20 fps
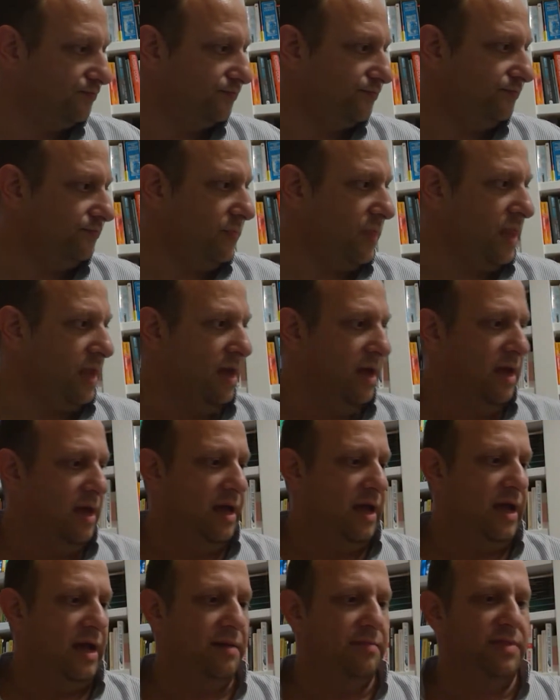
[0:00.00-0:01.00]
And
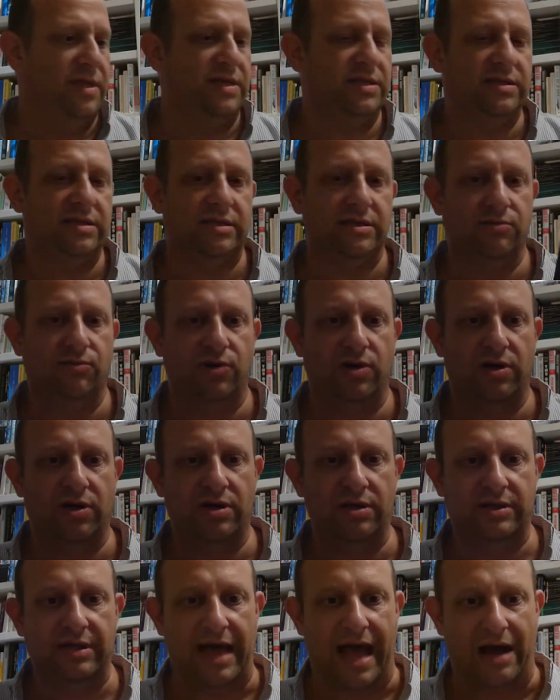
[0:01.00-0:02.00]
this was
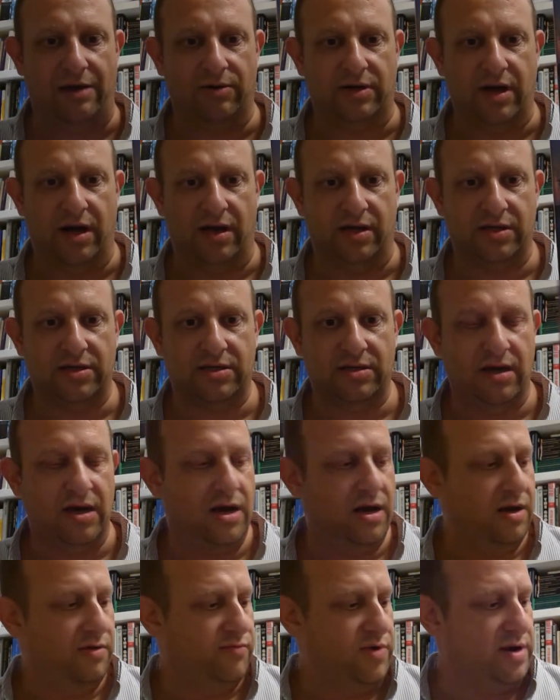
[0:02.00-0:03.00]
Outcast, written
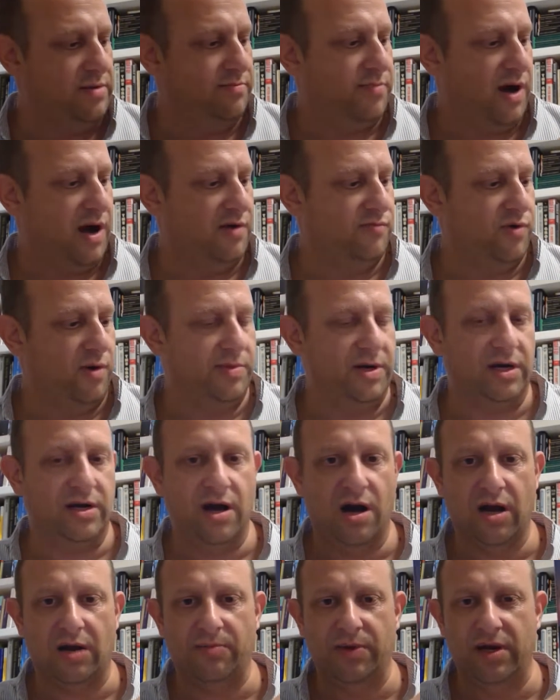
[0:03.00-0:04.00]
by Robert Kirkman,
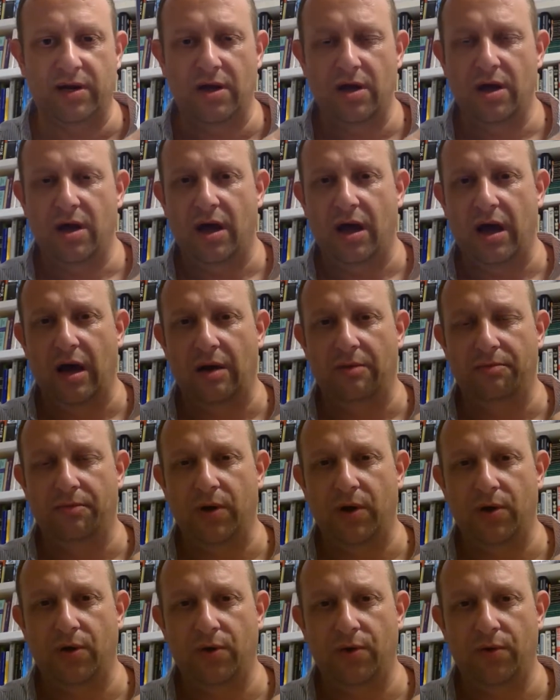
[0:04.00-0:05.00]
who
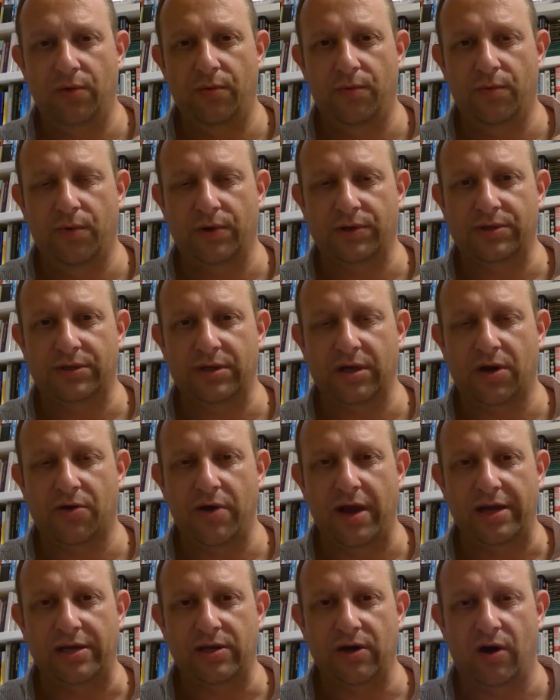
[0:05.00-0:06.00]
was the creator
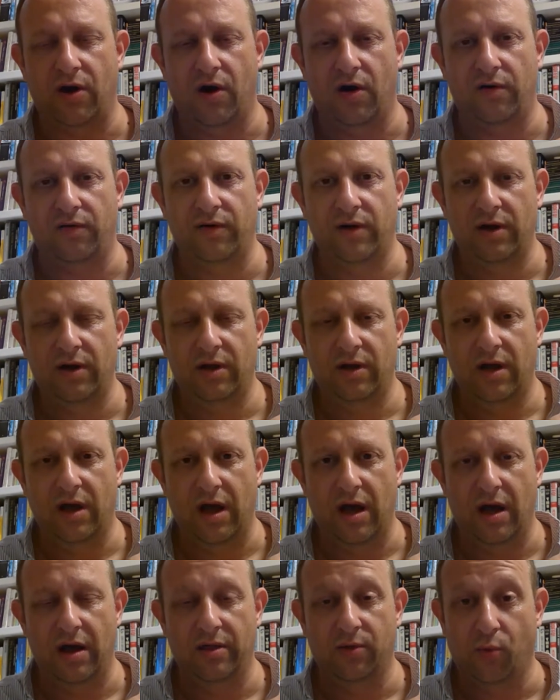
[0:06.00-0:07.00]
of The Walking
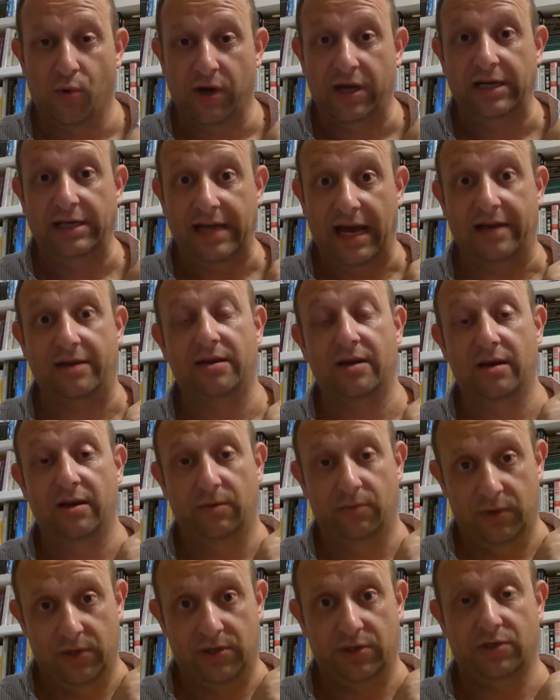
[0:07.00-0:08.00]
Dead, which has gone on
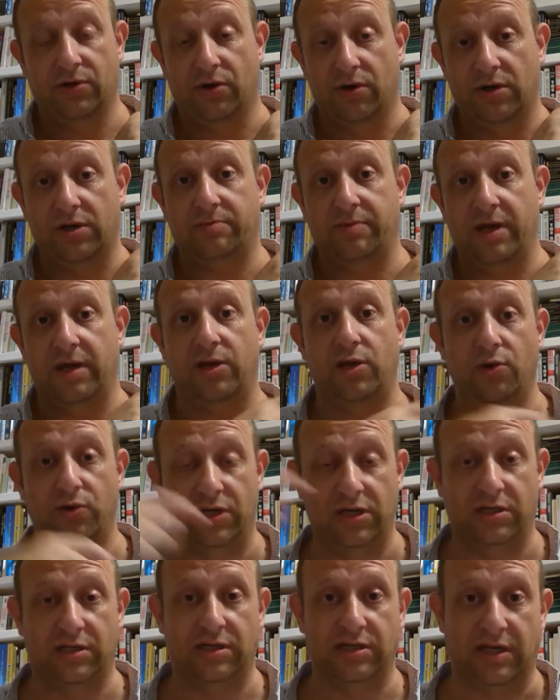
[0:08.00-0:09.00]
to be a hugely successful
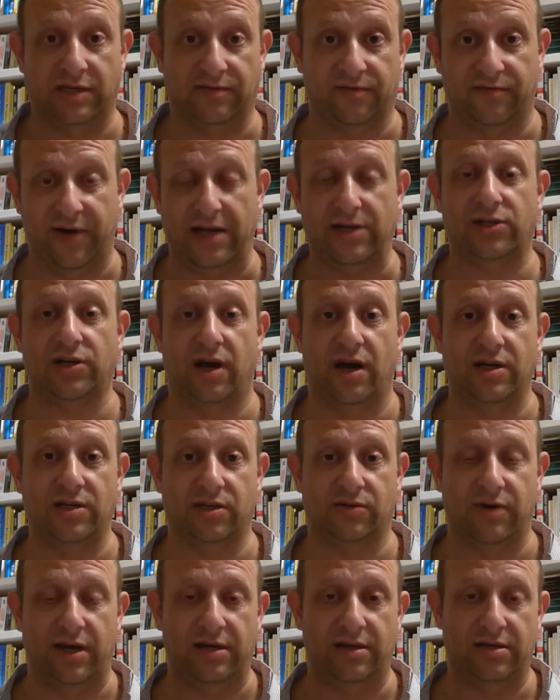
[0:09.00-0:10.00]
franchise, great
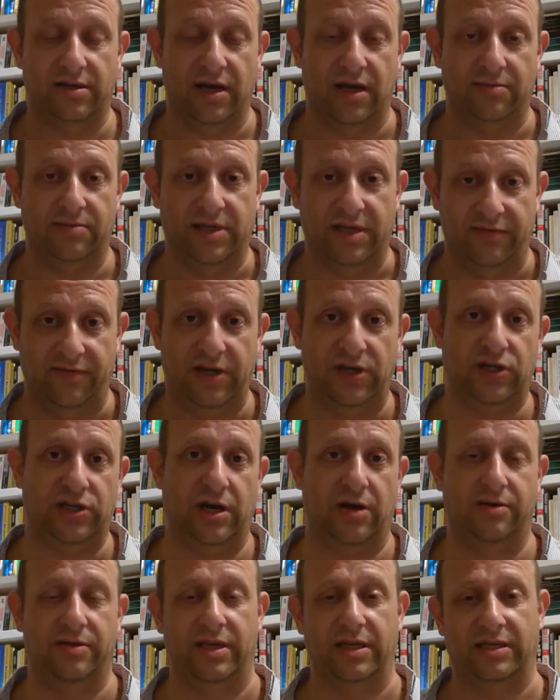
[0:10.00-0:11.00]
TV show, and there's even been
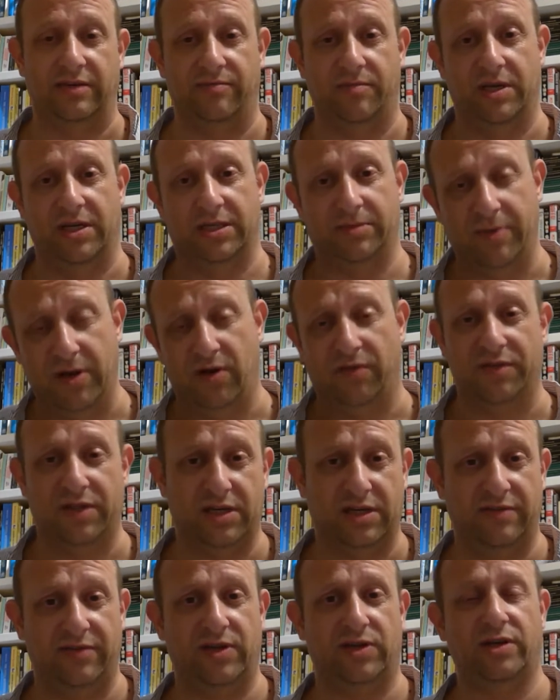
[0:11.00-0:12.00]
a spin-off of the TV show. They're
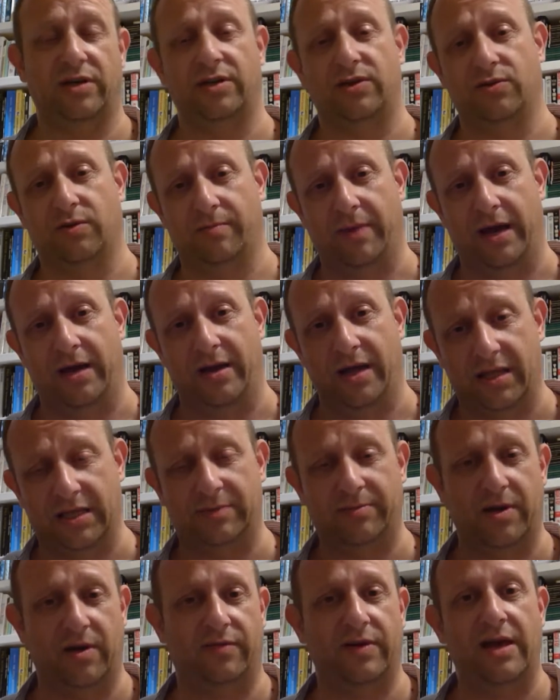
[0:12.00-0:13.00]
talking about another spin-off.
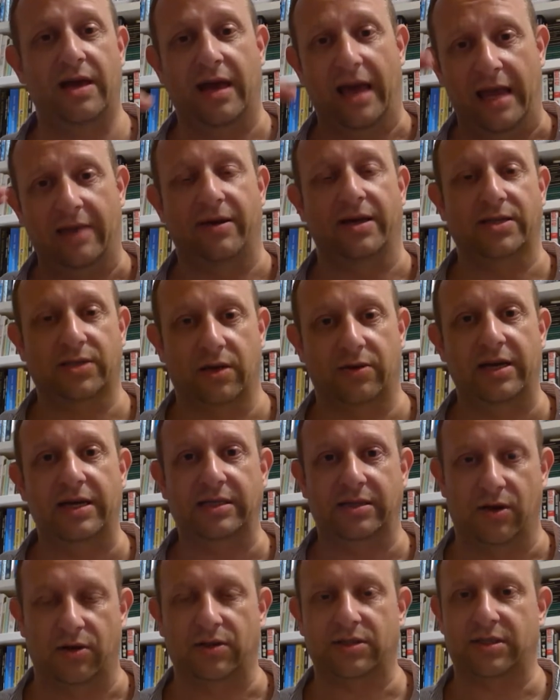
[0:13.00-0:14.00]
Anyway, so he's got some
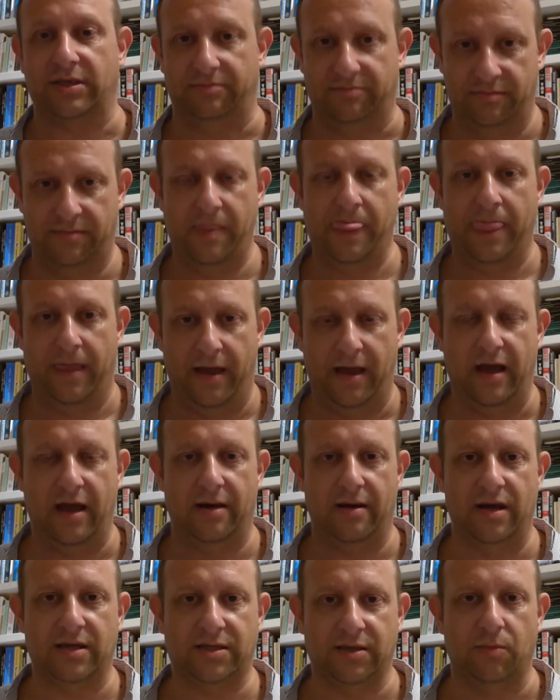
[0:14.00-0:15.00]
weight.